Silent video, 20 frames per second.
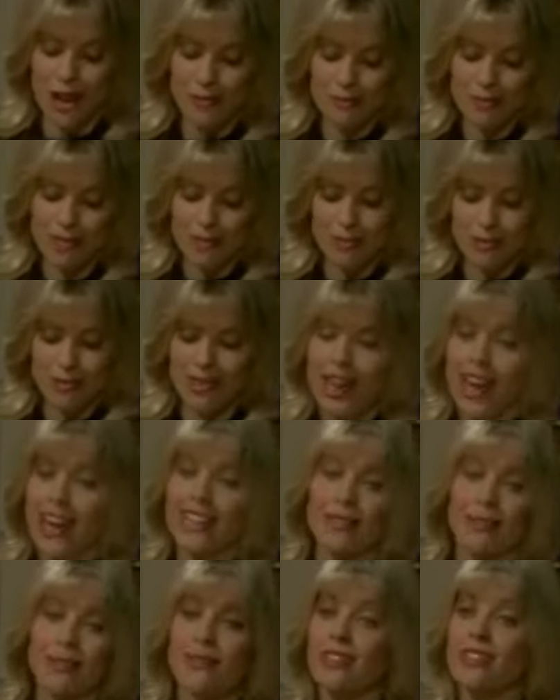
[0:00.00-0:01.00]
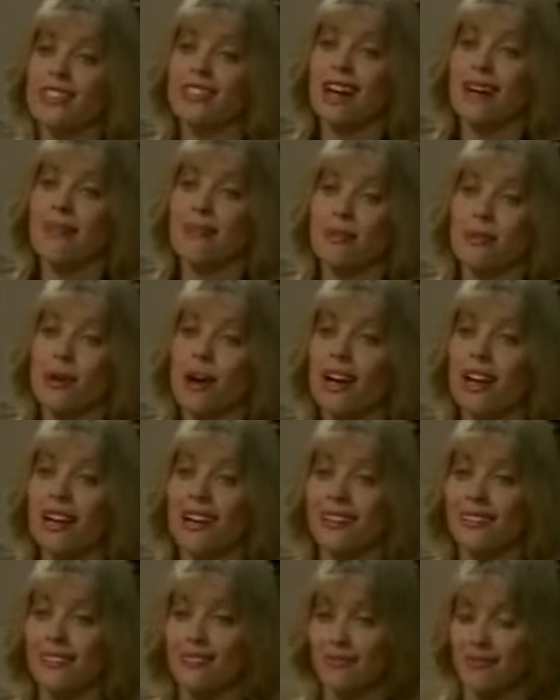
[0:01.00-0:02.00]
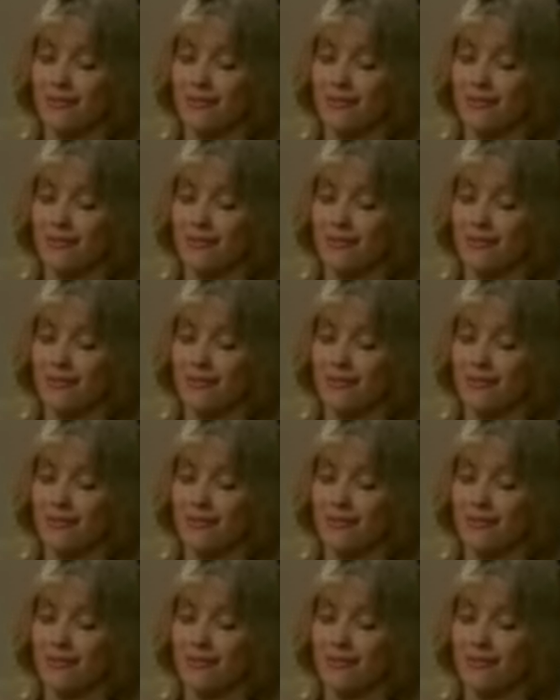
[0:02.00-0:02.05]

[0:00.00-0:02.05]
wrapped up in that, you even stopped writing.